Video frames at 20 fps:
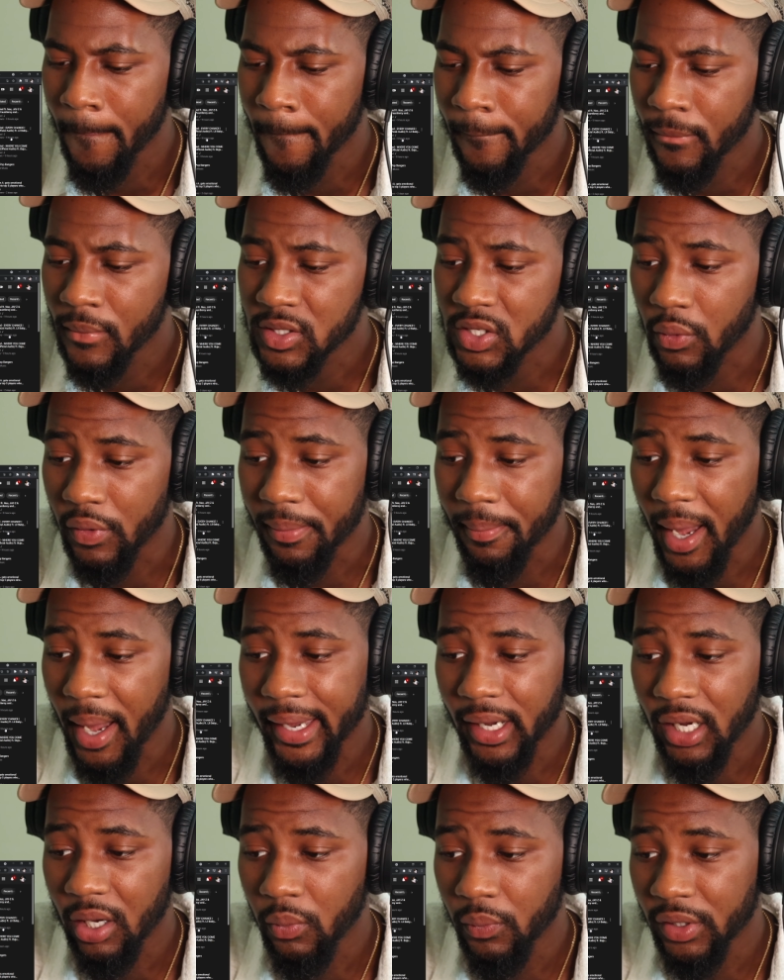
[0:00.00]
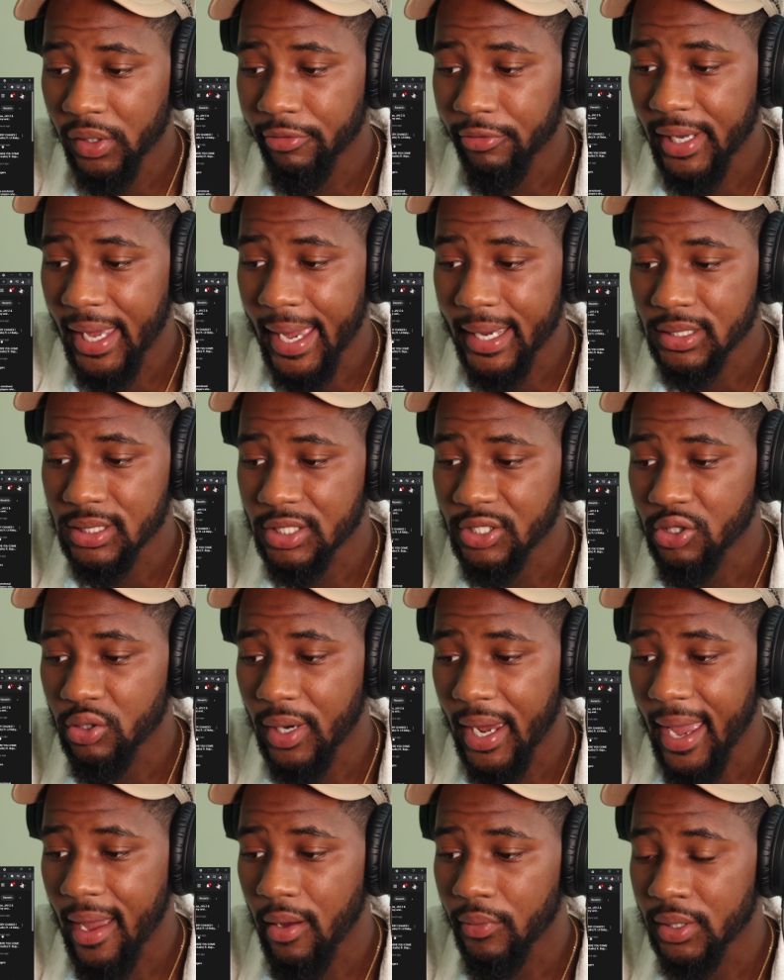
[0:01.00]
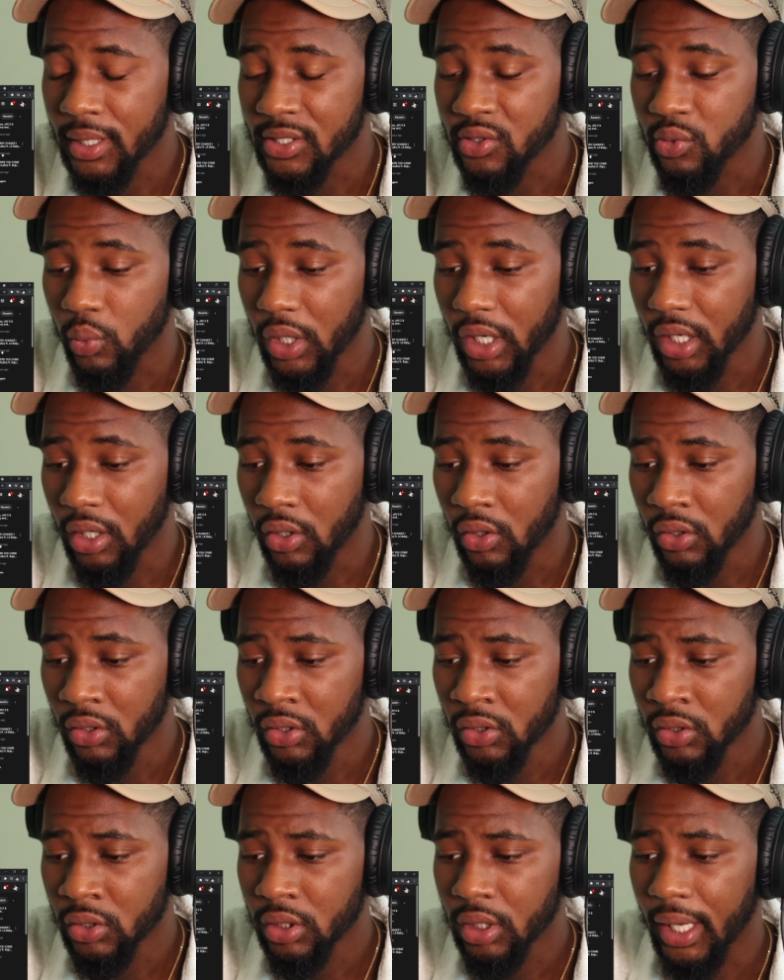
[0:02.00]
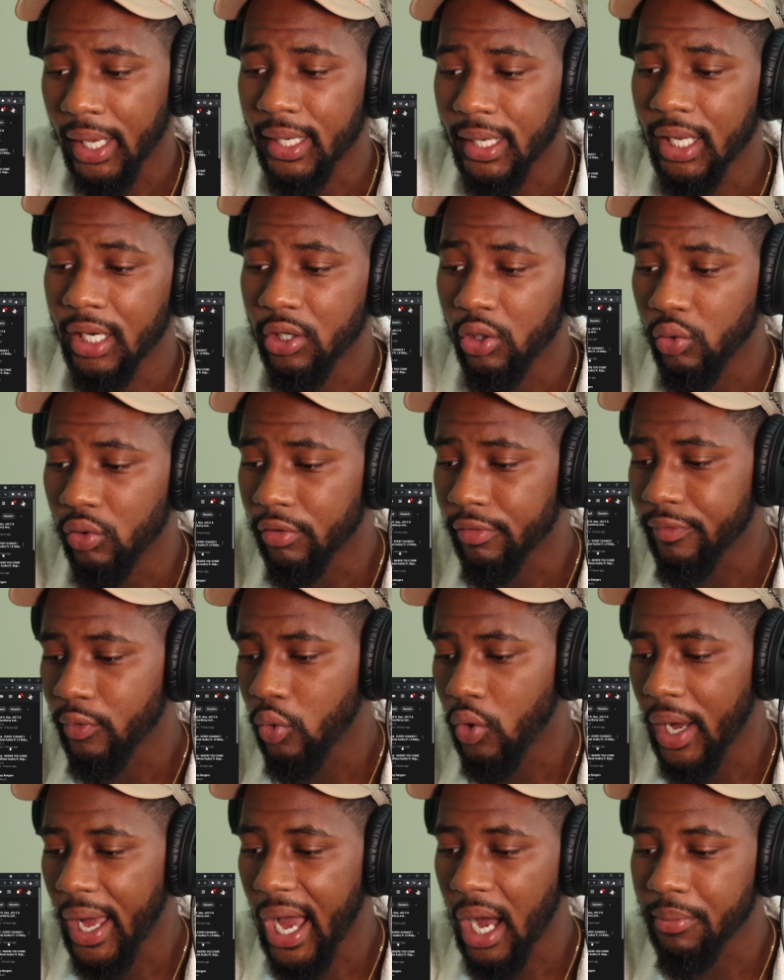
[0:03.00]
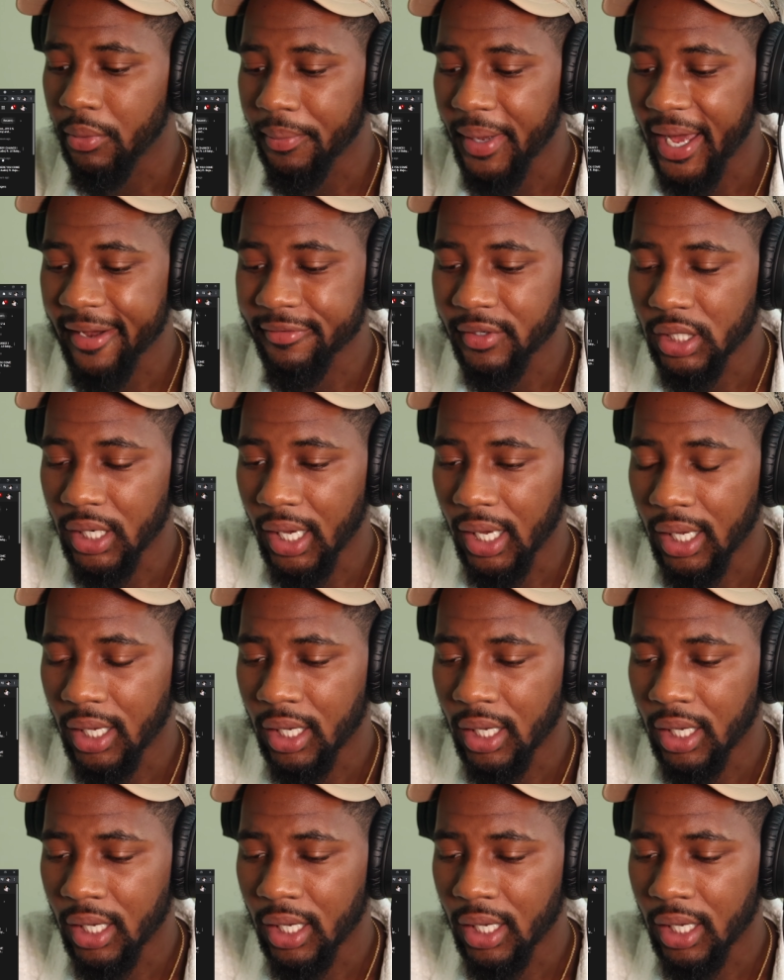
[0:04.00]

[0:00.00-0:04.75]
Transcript: So we might come with a reaction to that one as well, and then do the full album after that.